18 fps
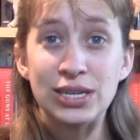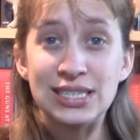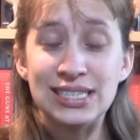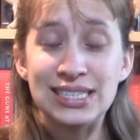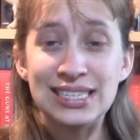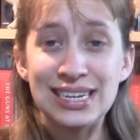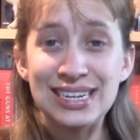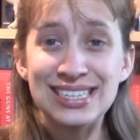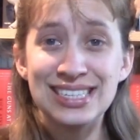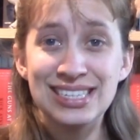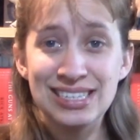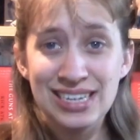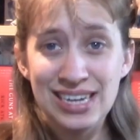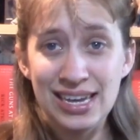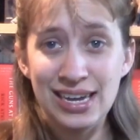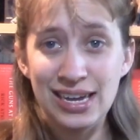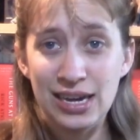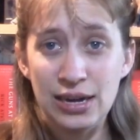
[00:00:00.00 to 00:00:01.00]

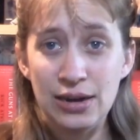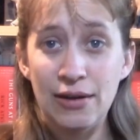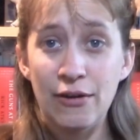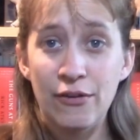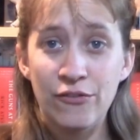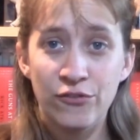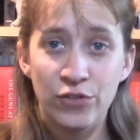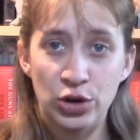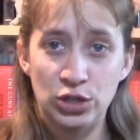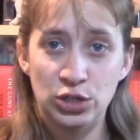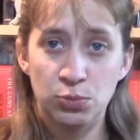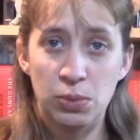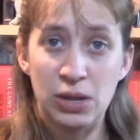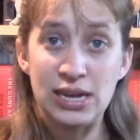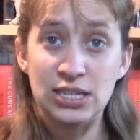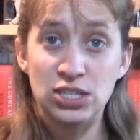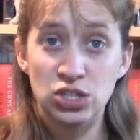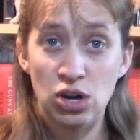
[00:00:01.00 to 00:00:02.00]
16
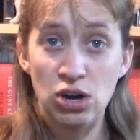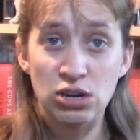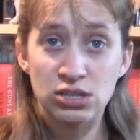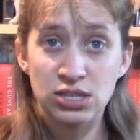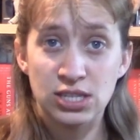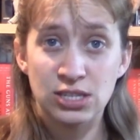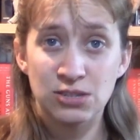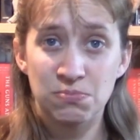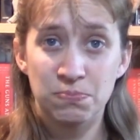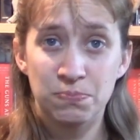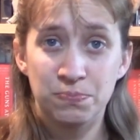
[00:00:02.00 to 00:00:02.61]
first-place starts.